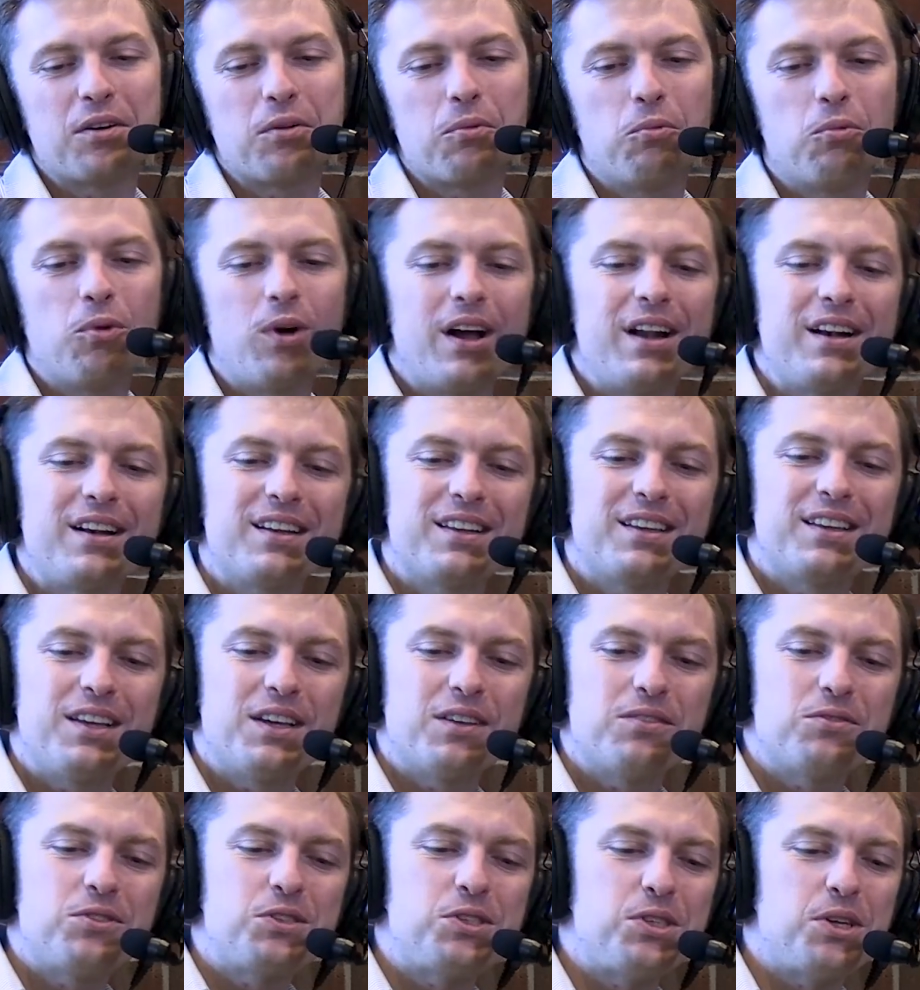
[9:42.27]
What
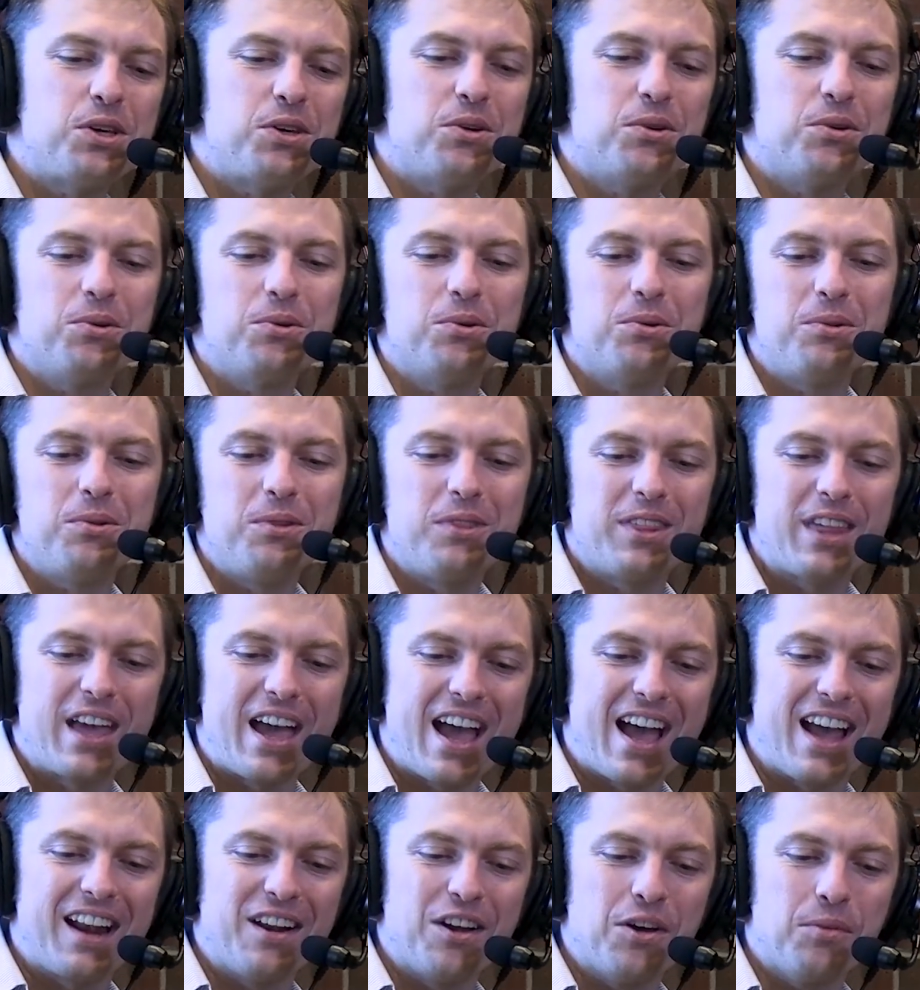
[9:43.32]
gives you
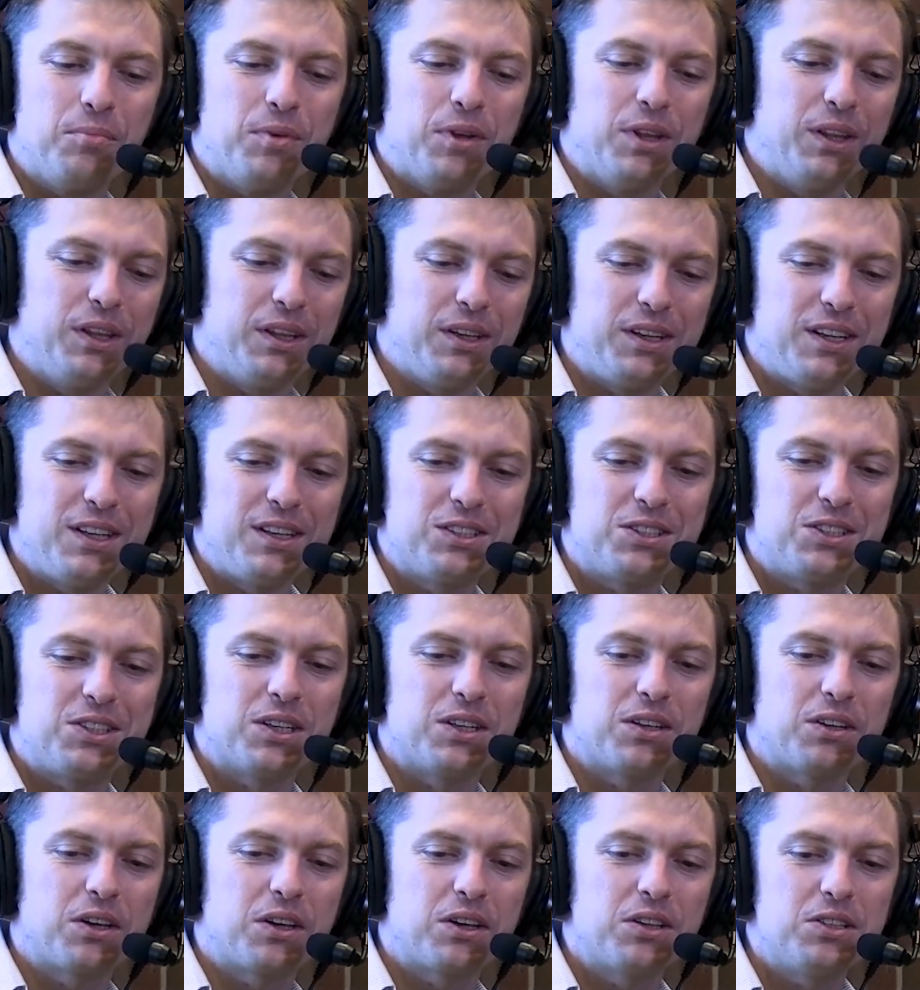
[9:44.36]
that ability
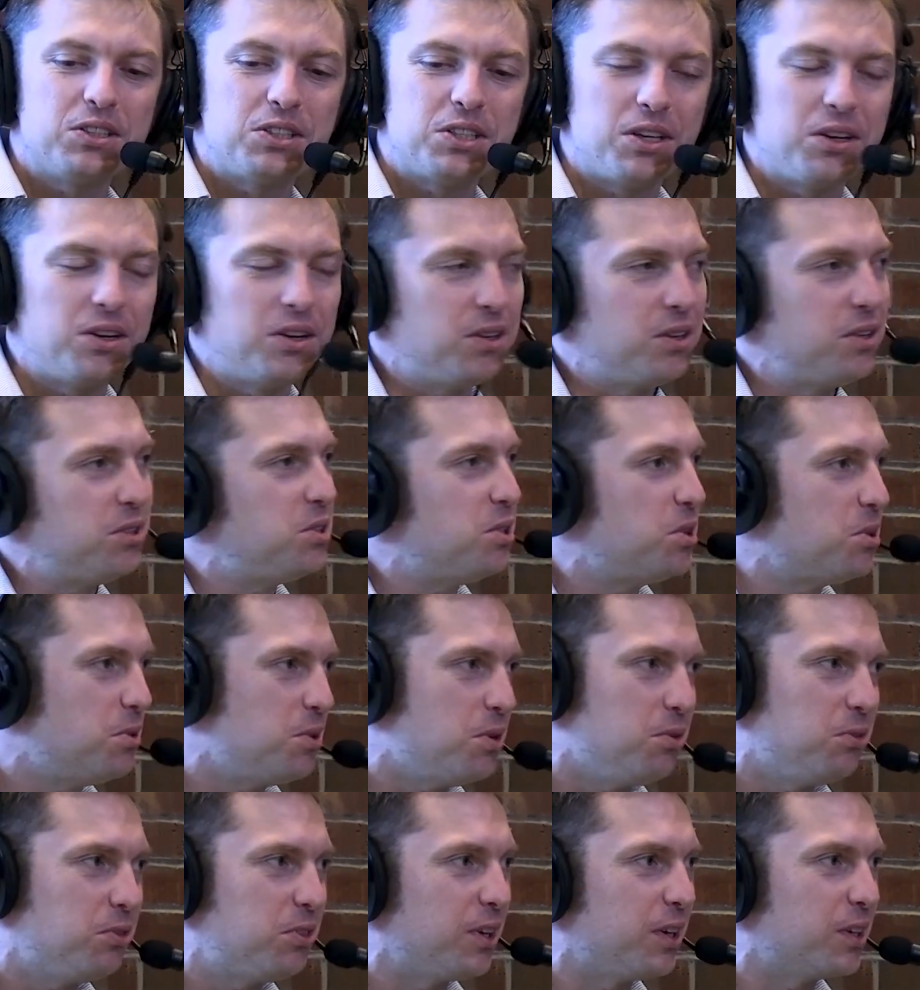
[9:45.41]
to continue to do
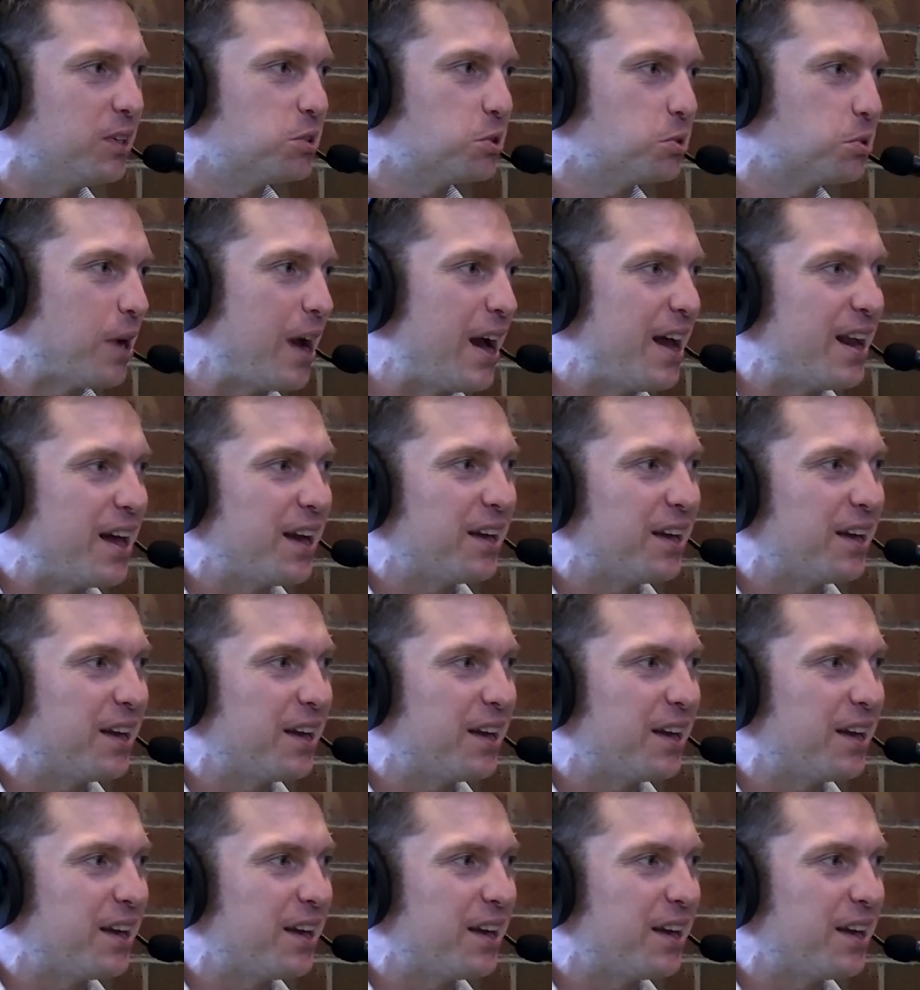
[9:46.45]
new things, right?